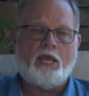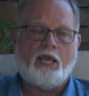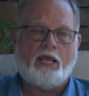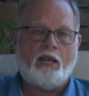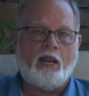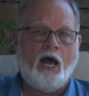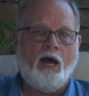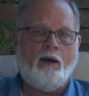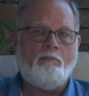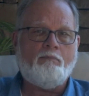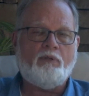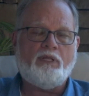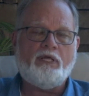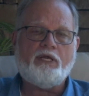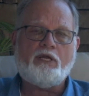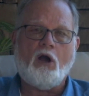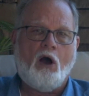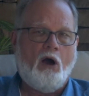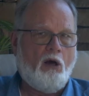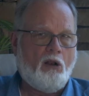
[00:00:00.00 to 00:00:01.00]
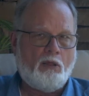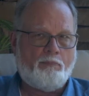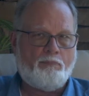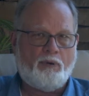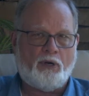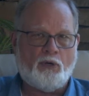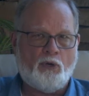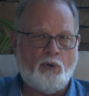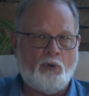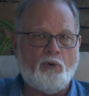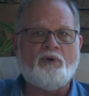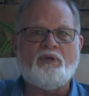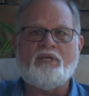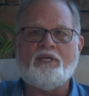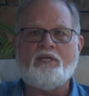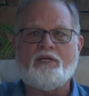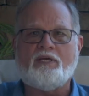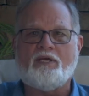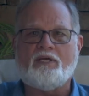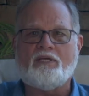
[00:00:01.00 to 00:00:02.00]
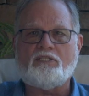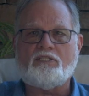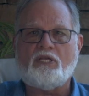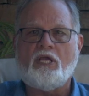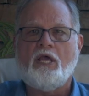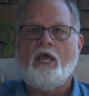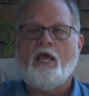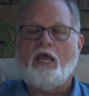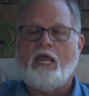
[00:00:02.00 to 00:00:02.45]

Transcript: and humbly call upon who He is,